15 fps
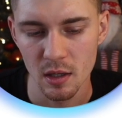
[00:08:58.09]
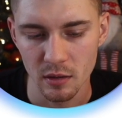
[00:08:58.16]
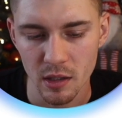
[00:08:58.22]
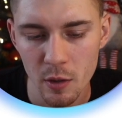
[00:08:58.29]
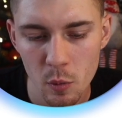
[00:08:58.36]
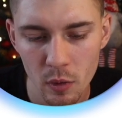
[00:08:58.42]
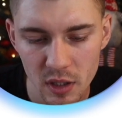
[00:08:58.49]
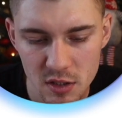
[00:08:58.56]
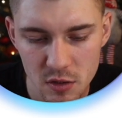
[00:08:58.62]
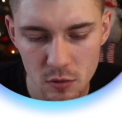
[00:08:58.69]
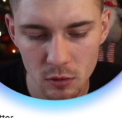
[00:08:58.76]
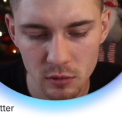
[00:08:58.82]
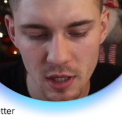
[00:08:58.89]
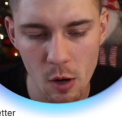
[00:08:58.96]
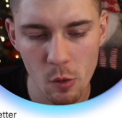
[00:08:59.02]
Now you want to
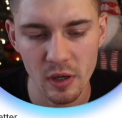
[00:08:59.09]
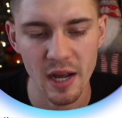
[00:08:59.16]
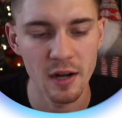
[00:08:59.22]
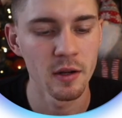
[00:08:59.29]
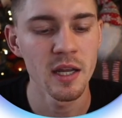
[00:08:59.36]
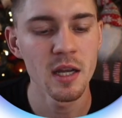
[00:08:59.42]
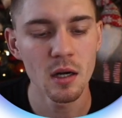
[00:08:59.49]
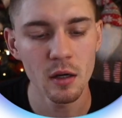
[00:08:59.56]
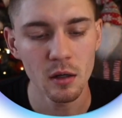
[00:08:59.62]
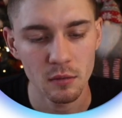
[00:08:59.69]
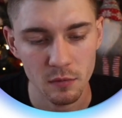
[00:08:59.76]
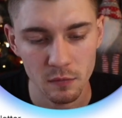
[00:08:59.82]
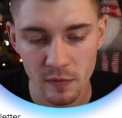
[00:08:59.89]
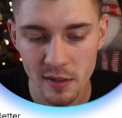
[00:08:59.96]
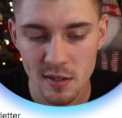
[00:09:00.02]
scroll down, and here,
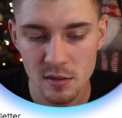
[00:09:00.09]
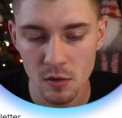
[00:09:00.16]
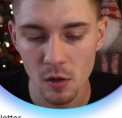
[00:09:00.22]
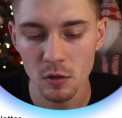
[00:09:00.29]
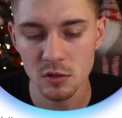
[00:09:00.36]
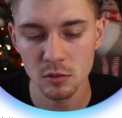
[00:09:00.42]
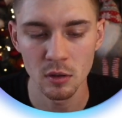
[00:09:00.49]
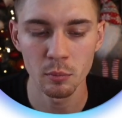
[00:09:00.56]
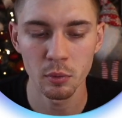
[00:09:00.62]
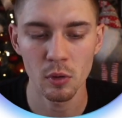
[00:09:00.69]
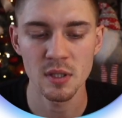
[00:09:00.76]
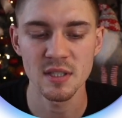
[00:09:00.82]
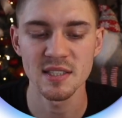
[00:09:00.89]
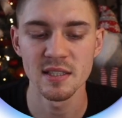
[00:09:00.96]
this is also important